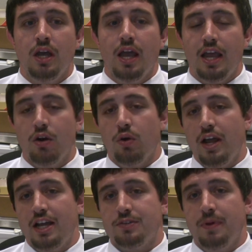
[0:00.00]
and on
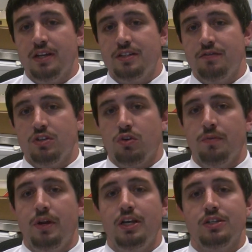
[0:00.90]
aspects of
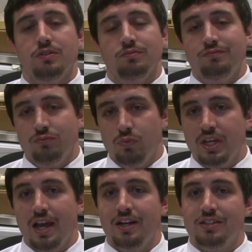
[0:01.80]
discrimination. We
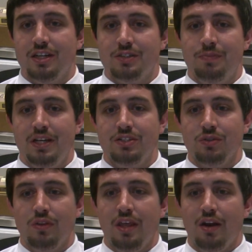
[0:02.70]
kind of touched base
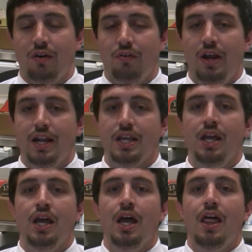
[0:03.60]
on that already.
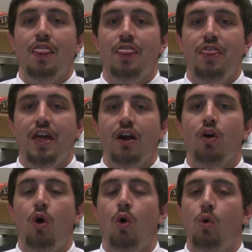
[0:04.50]

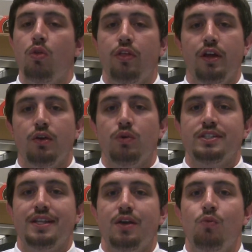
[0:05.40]
Their whole thing
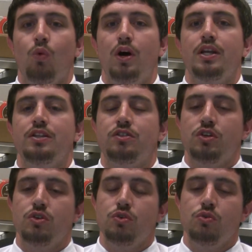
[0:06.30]
was they wanted
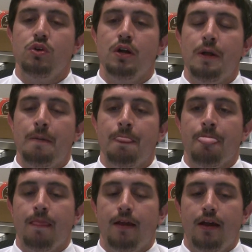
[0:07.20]
to
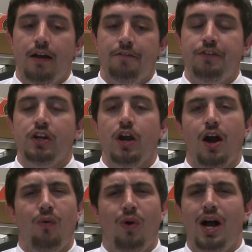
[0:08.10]
figure
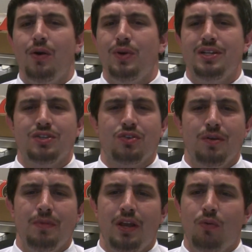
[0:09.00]
out why we
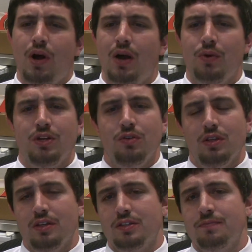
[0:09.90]
discriminate, why we do
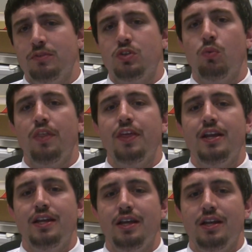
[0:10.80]
this. So what
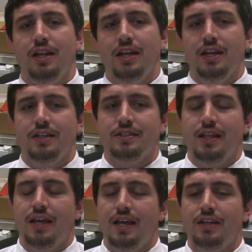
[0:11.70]
they did is
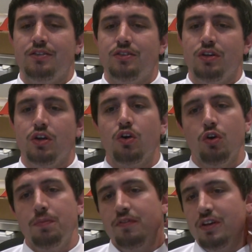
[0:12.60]
they took a
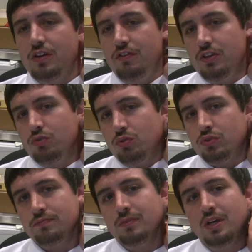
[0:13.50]
group of individuals